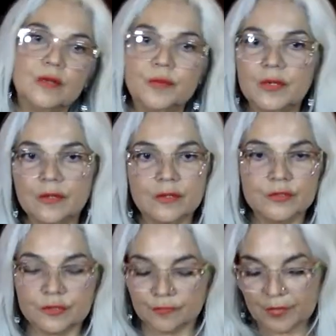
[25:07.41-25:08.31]
I've been on
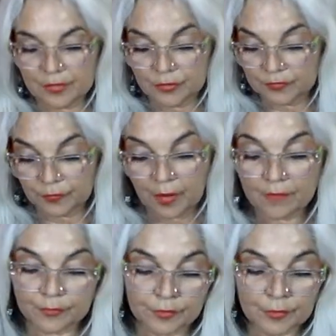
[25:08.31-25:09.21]
those venues
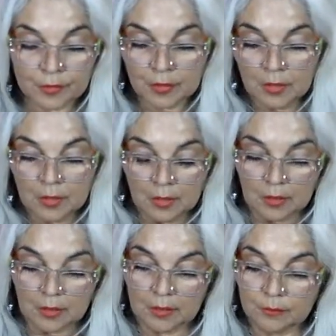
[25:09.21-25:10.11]
forever.
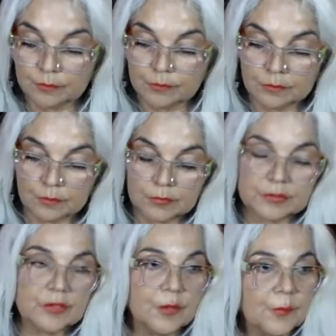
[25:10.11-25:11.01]
I was
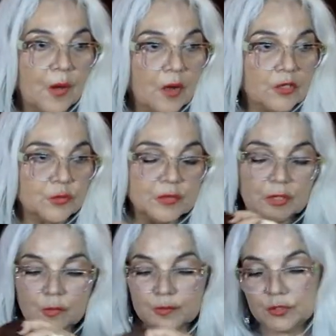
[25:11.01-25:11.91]
on Posh when they
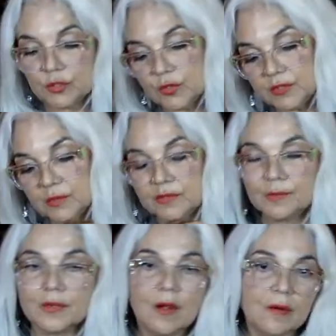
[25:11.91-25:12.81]
opened the doors. I was on
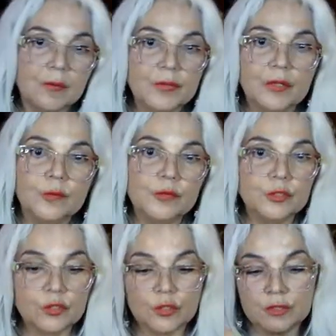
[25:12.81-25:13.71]
Mercari when they opened the
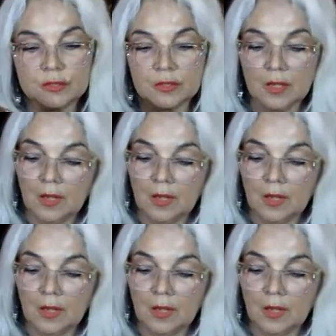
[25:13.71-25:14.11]
doors.